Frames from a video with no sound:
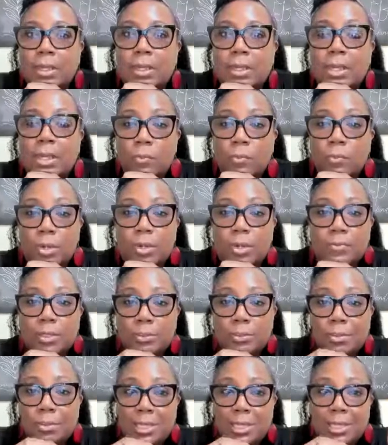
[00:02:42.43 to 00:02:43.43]
get rid of
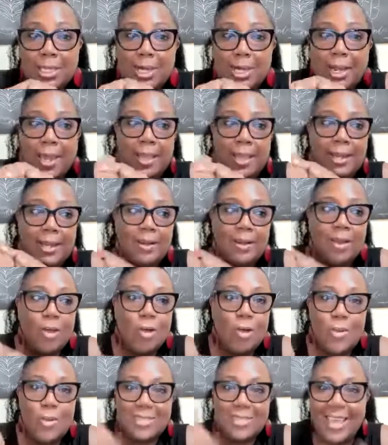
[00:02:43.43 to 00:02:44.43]
something that I had
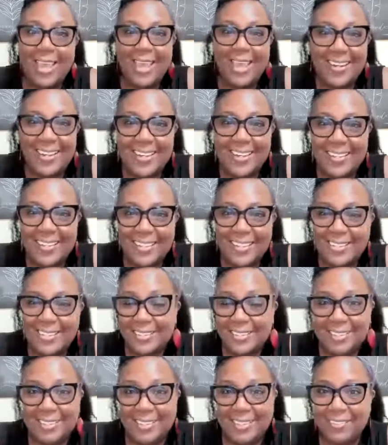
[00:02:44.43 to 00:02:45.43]
always had and
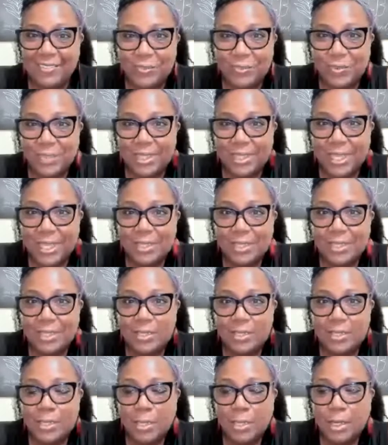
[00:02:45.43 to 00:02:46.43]
didn't even realize
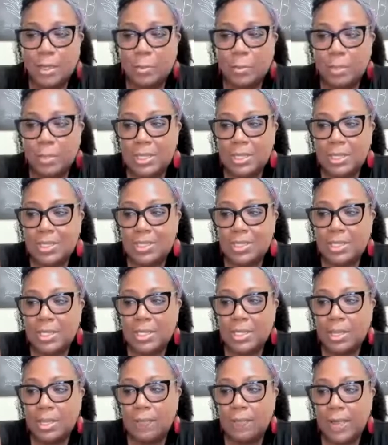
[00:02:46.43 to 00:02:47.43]
it. But this
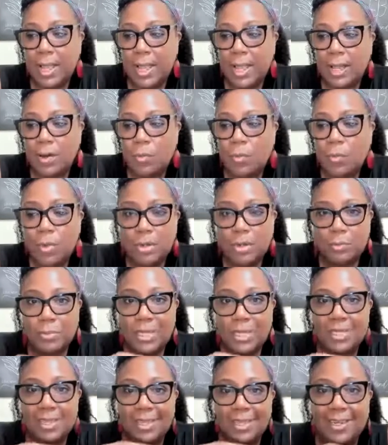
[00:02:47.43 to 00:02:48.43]
thing of, I don't want to
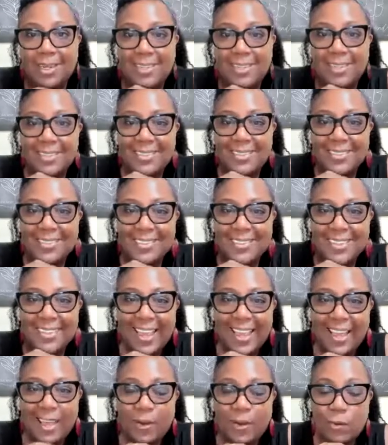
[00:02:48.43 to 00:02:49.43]
be the idiot.
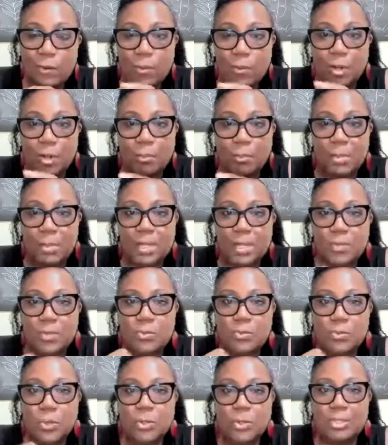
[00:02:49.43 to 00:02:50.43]
I don't want to be this
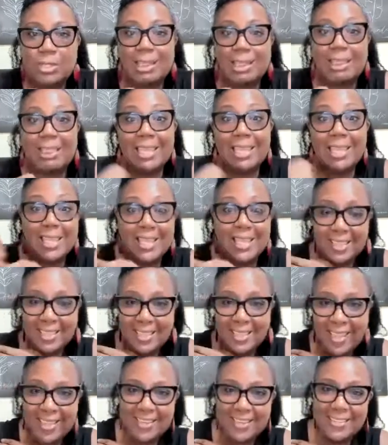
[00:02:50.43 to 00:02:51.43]
person thinking
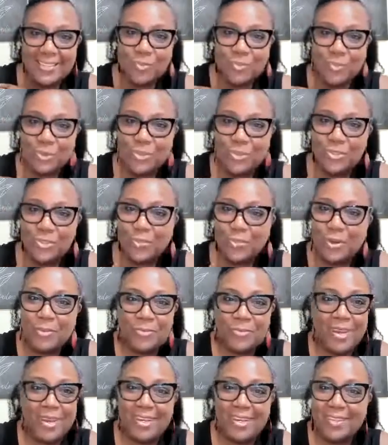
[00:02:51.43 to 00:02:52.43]
that this person's my
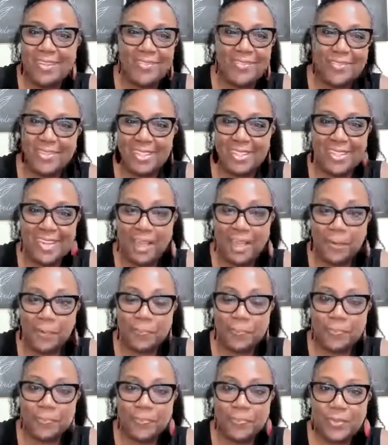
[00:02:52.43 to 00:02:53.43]
friend and they're really not.
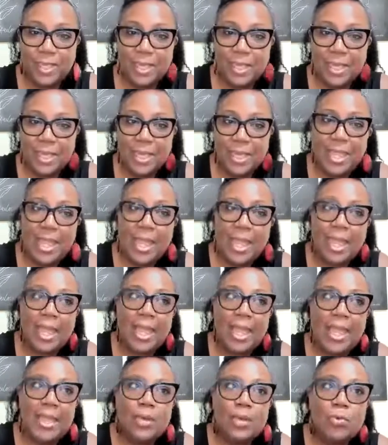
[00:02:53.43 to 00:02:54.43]

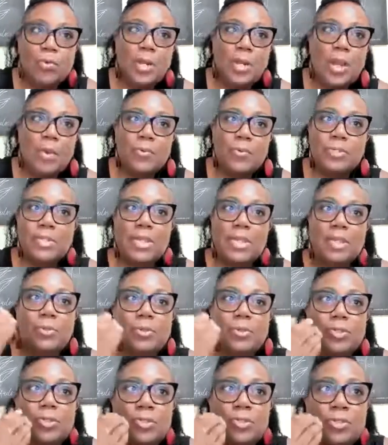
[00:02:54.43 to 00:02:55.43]
And what I was
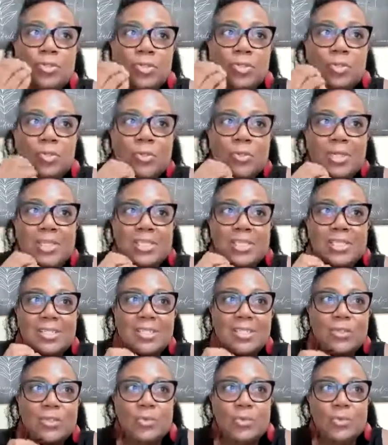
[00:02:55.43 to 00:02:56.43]
able to do is
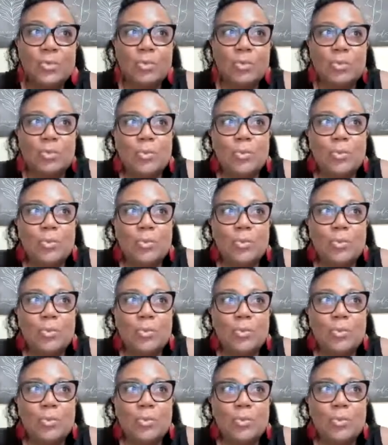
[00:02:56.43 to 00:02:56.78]
to